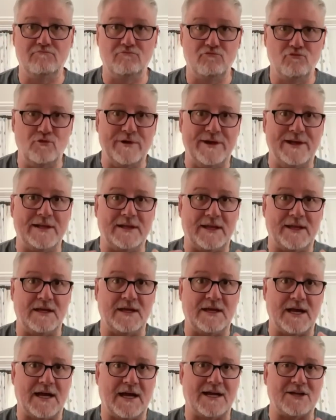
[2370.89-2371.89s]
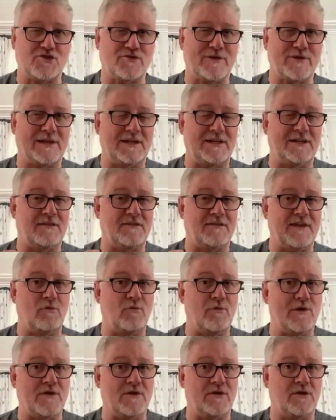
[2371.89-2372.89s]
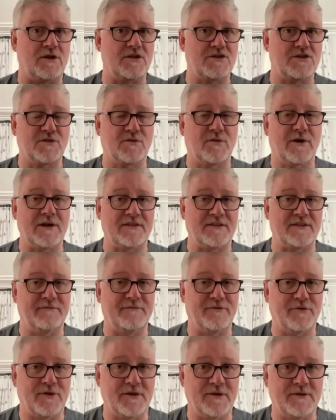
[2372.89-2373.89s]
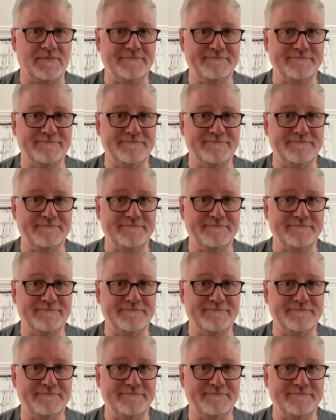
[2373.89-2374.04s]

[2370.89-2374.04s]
really are struggling to think whether or not it's the right thing for you.